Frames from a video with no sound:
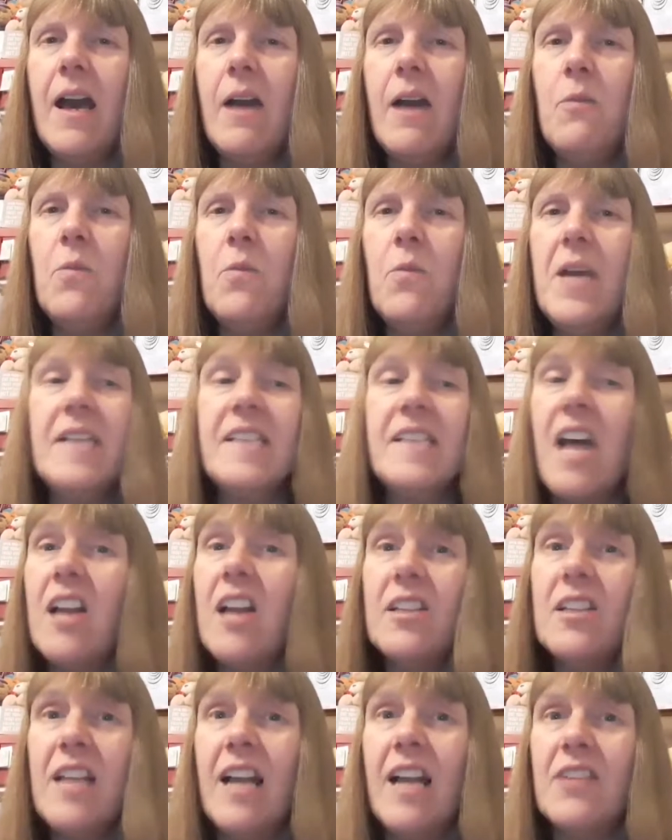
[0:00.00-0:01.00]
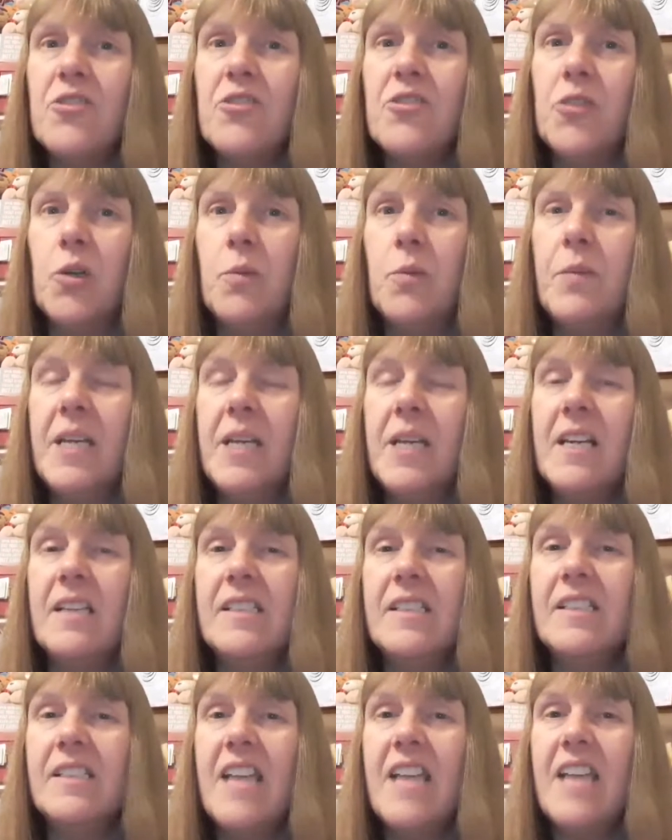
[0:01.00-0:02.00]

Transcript: it's unnatural, because